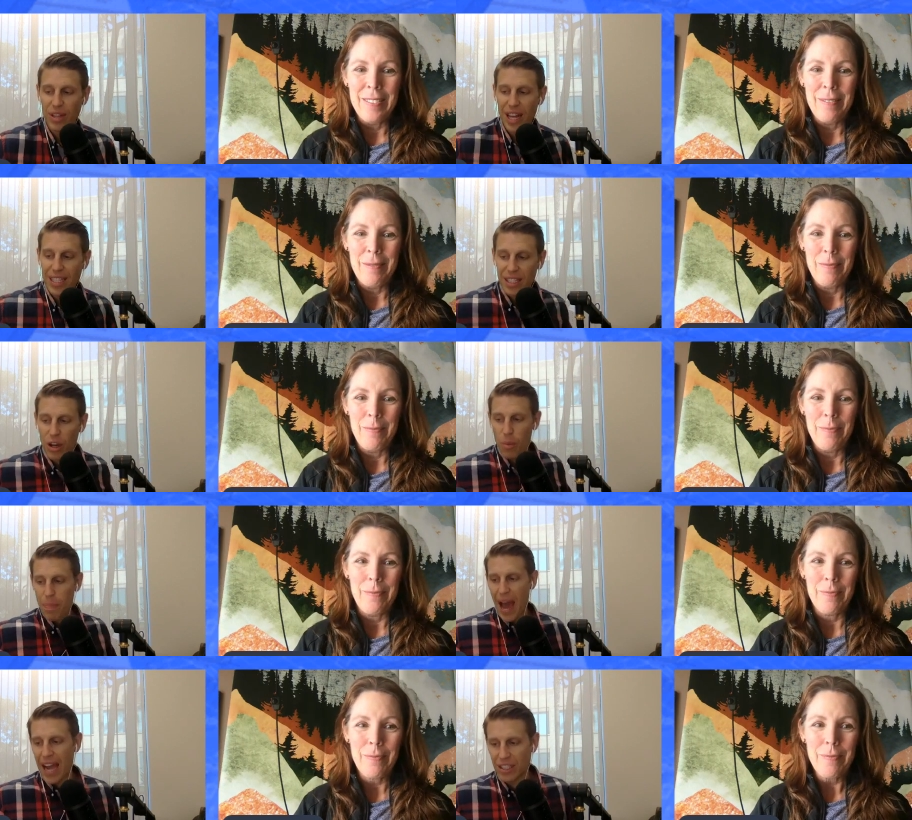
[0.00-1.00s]
Speaker 1: like to go
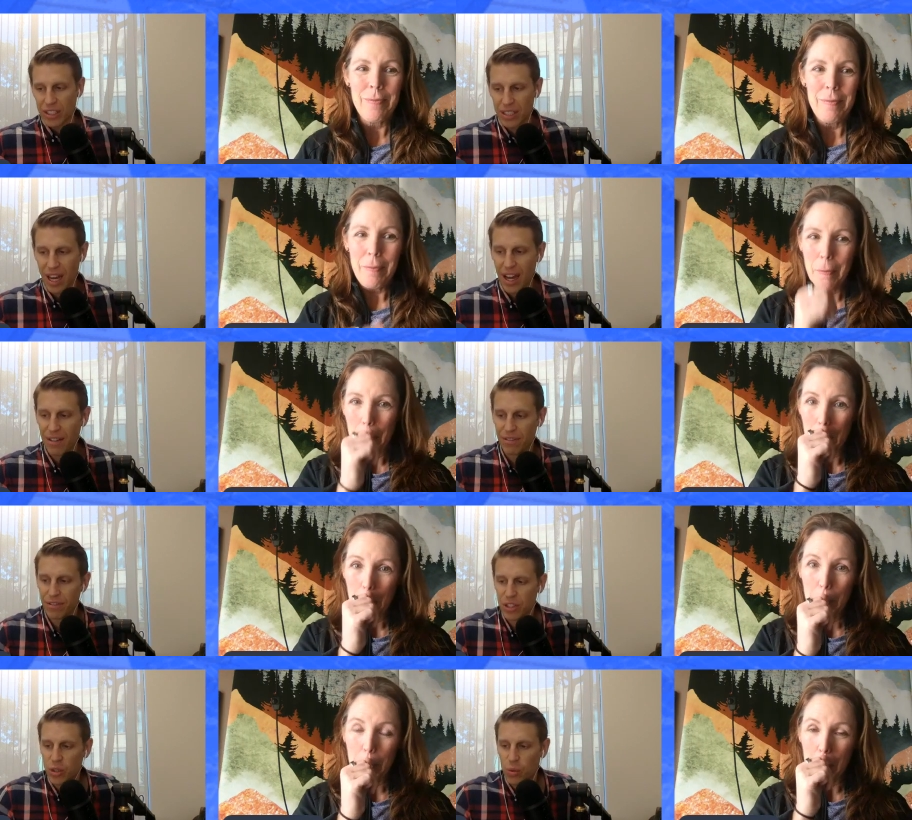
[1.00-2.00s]
back, just kind of
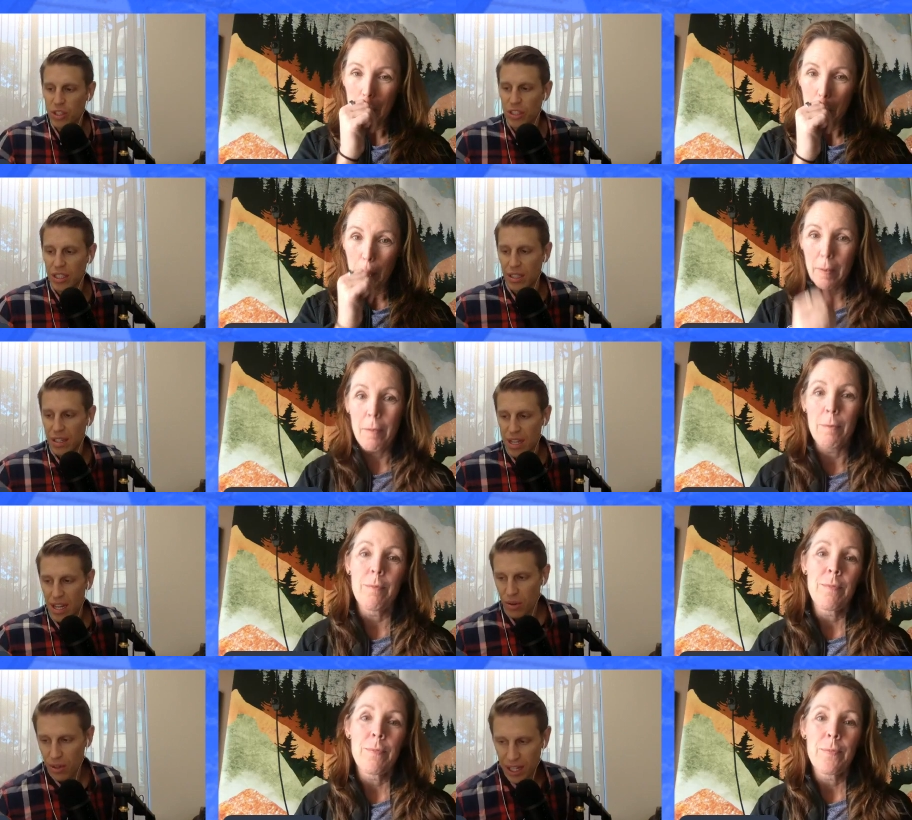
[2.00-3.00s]
switching,
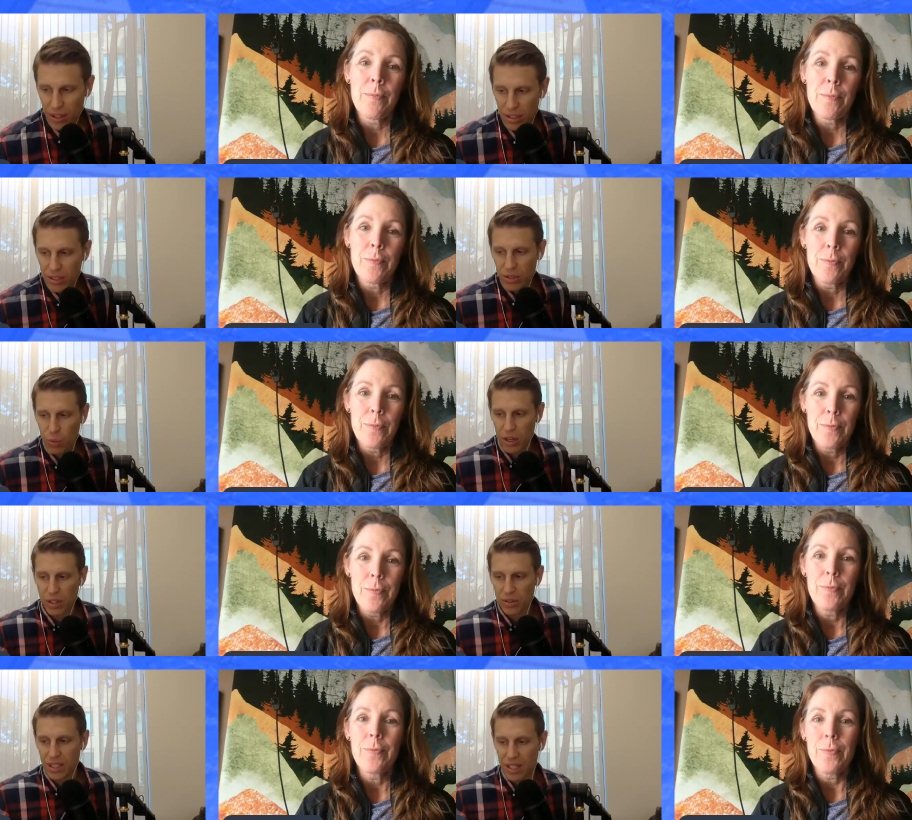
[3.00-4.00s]
you know, gears where
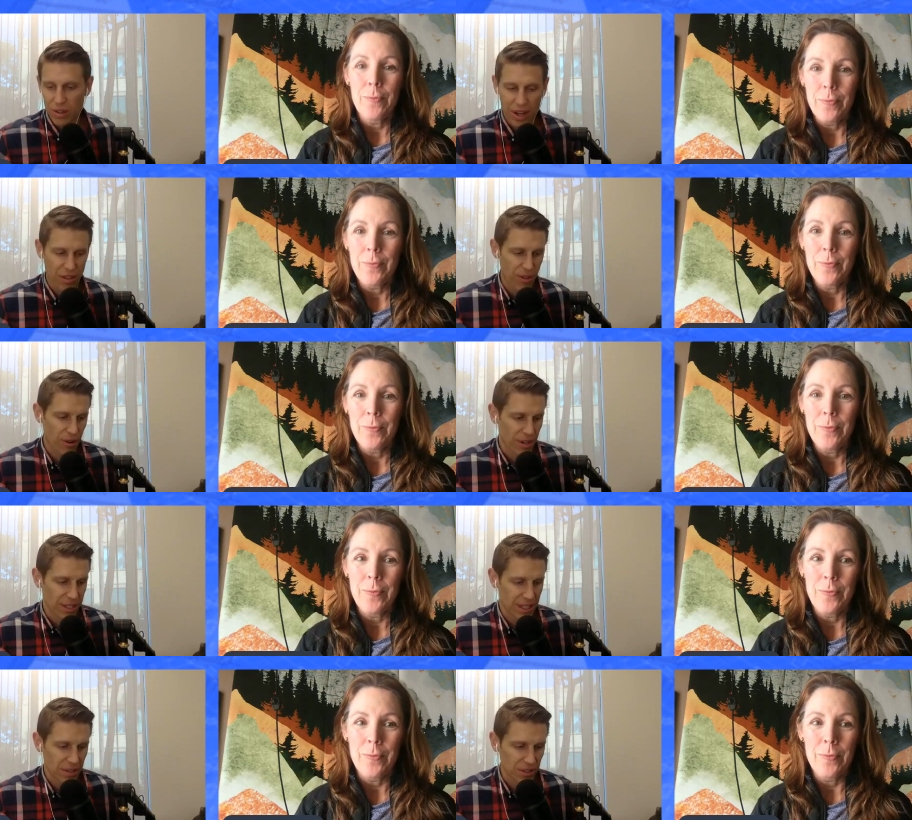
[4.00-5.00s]
you said you had
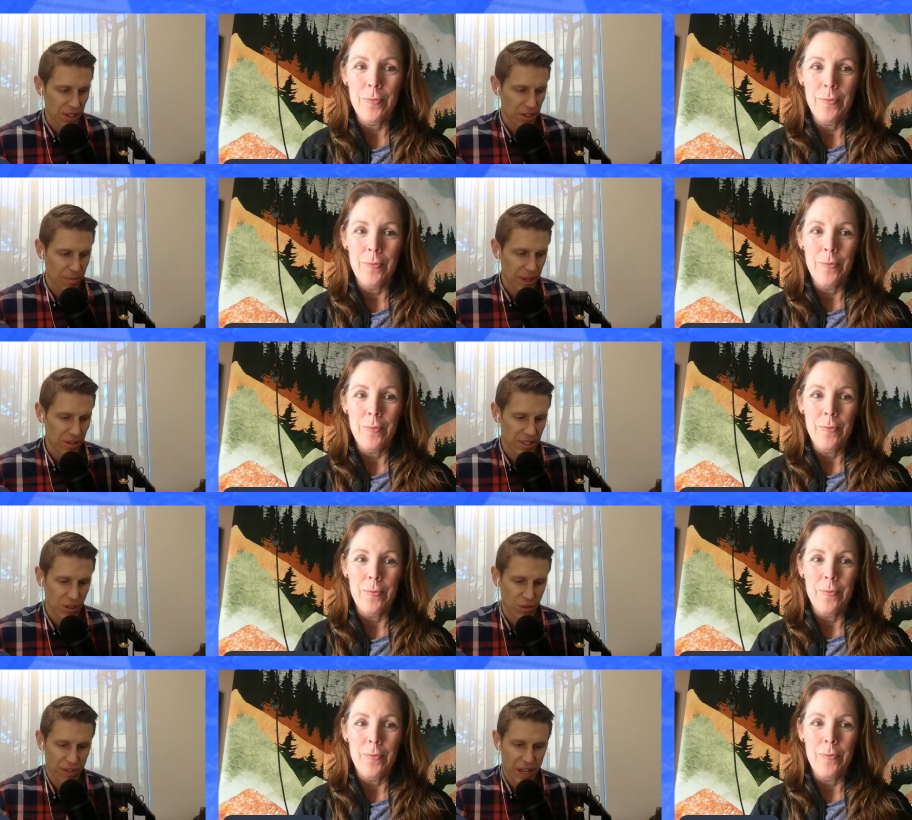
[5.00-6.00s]
30 deals on your belt,
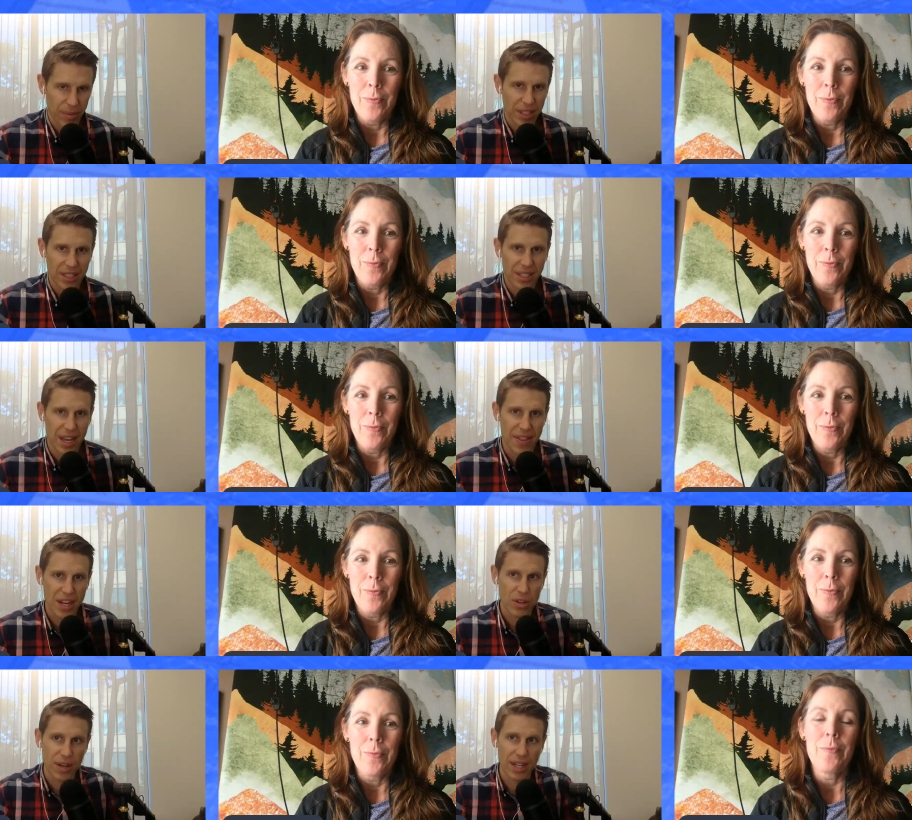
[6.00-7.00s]
single families, and
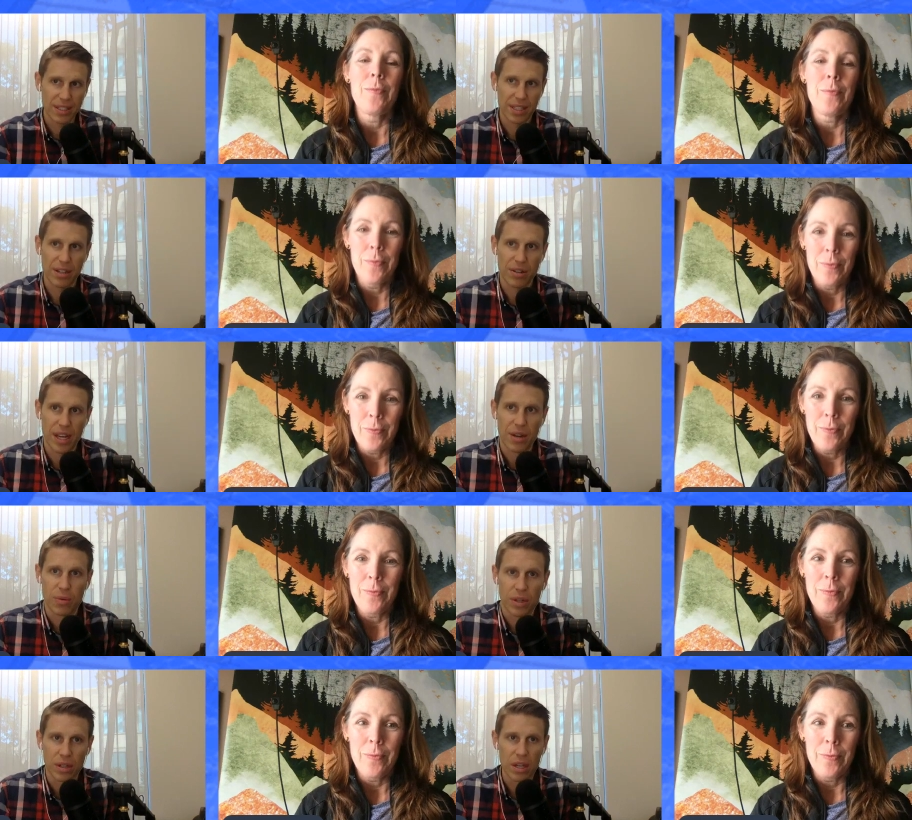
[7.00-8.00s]
then you guys said, okay,
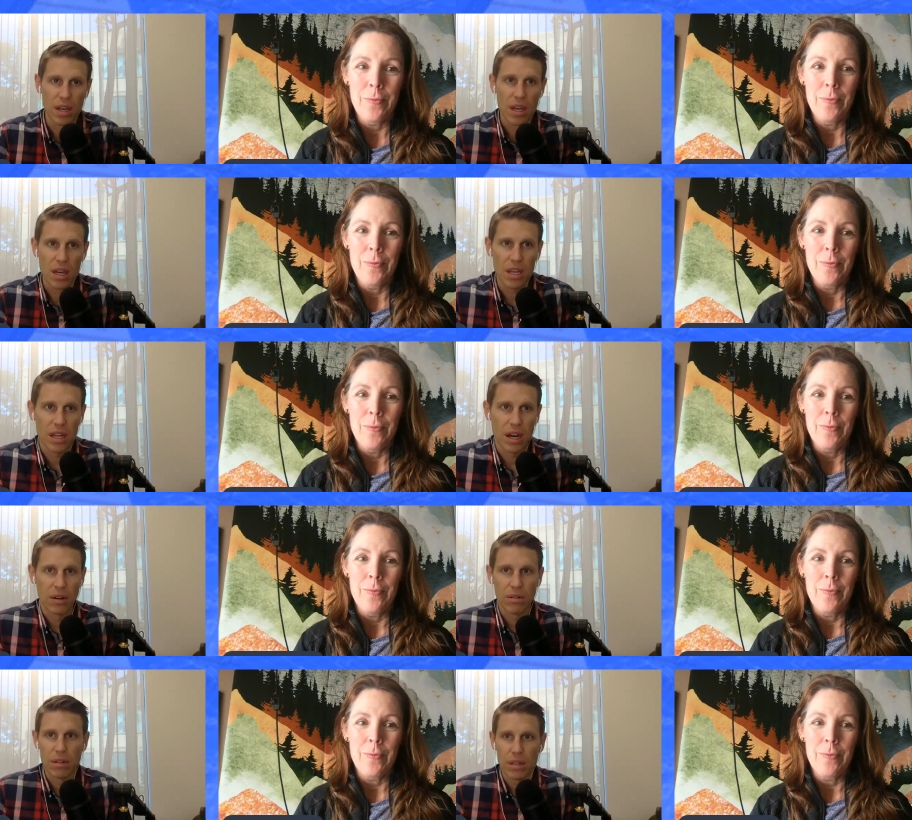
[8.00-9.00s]
well, you
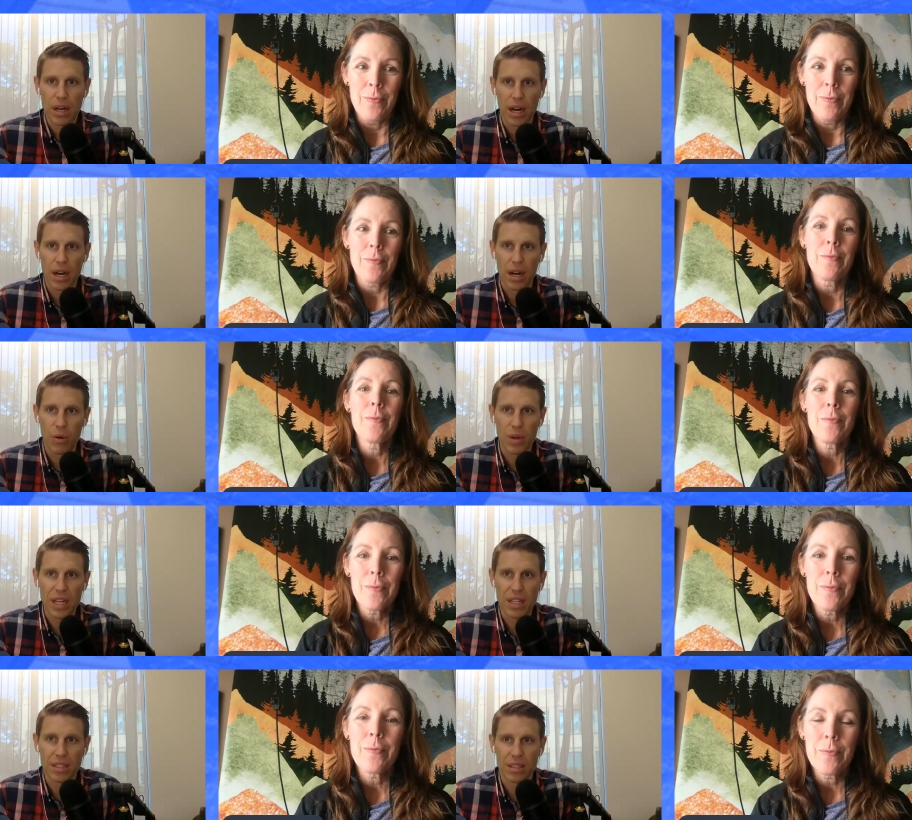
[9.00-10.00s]
know, uh, we
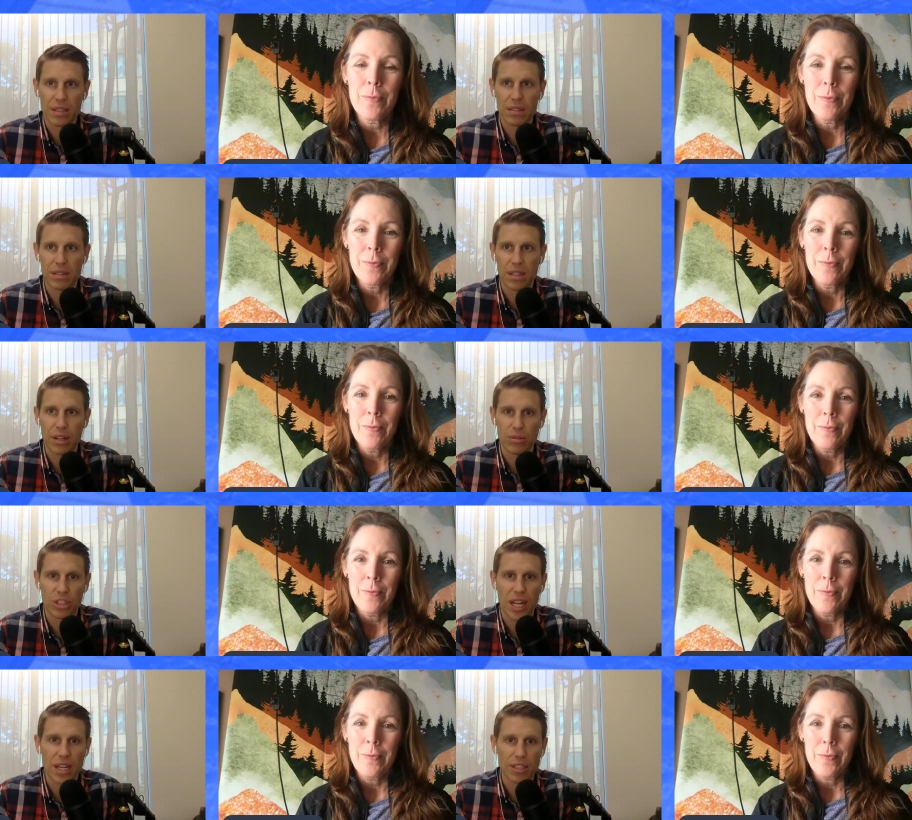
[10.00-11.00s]
need to you know
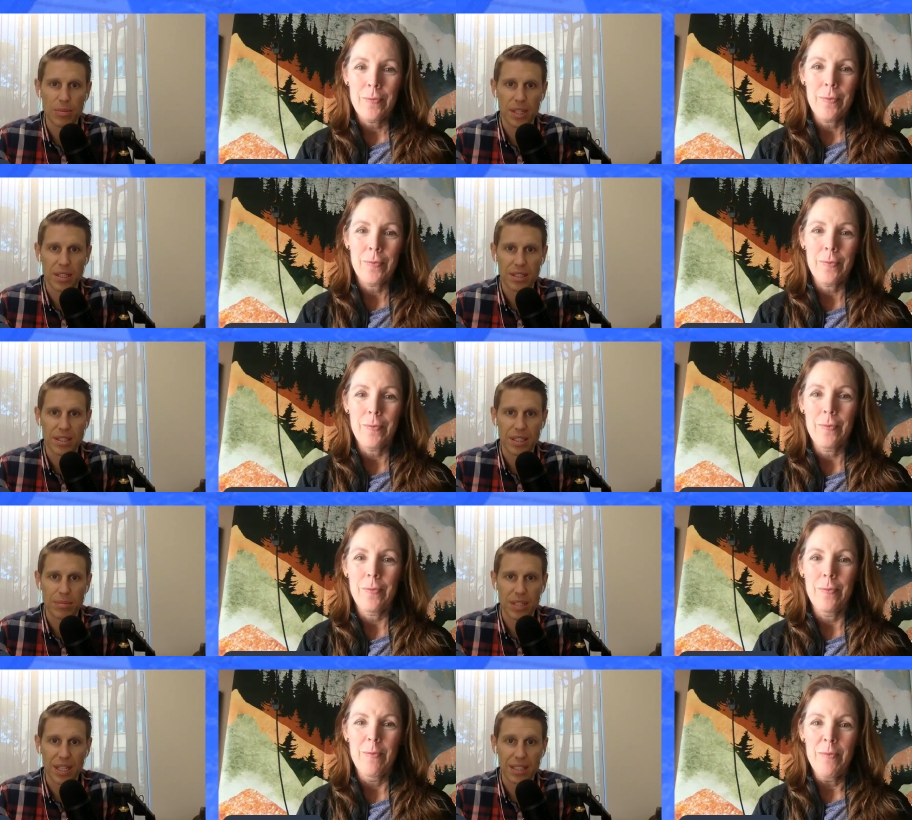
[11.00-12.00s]
change because it
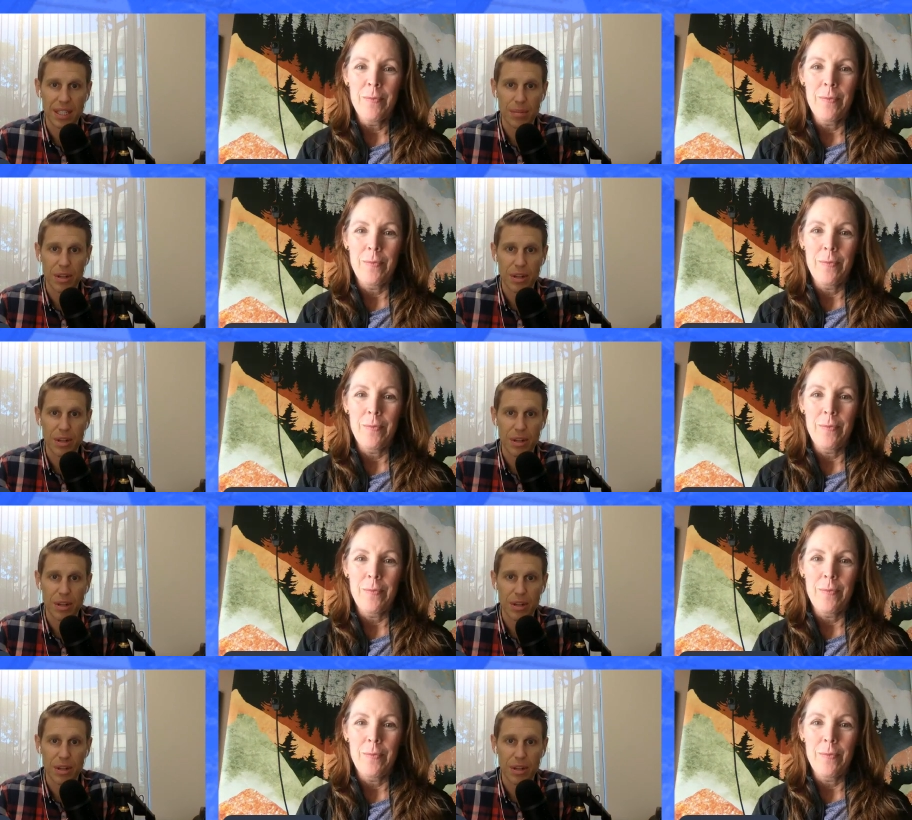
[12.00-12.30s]
seems like it's going to be